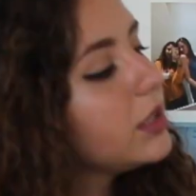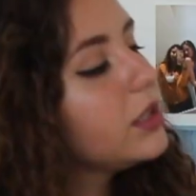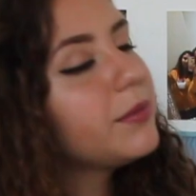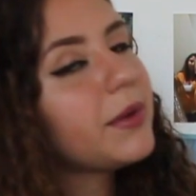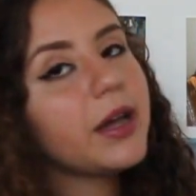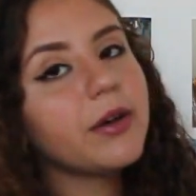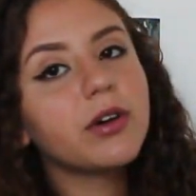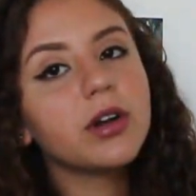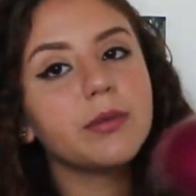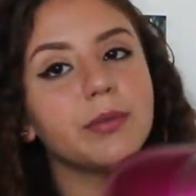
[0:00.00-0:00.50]
You
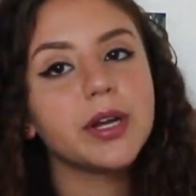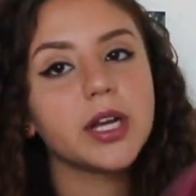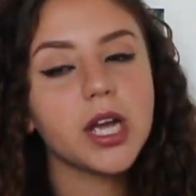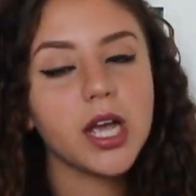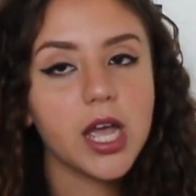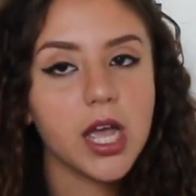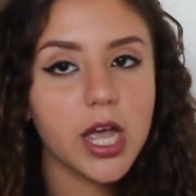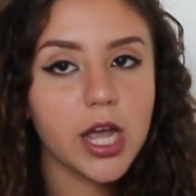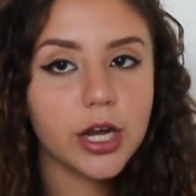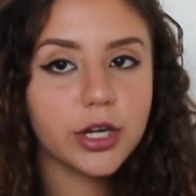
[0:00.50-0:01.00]
might want to bring
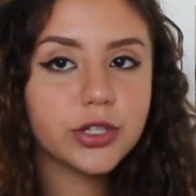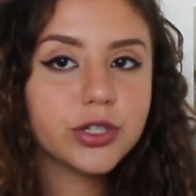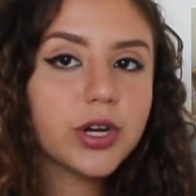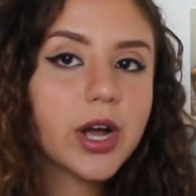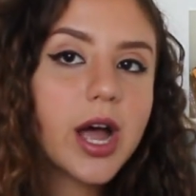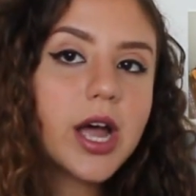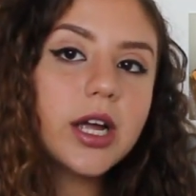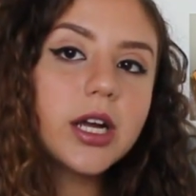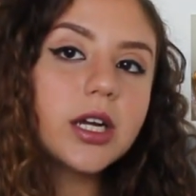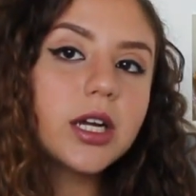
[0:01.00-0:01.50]
a hair
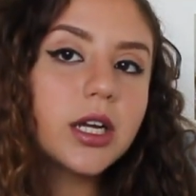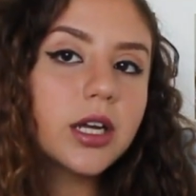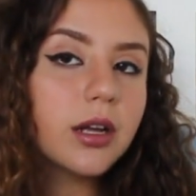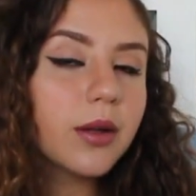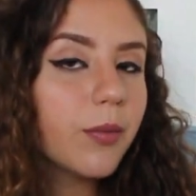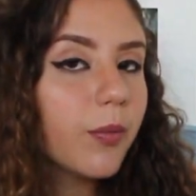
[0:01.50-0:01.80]
dryer.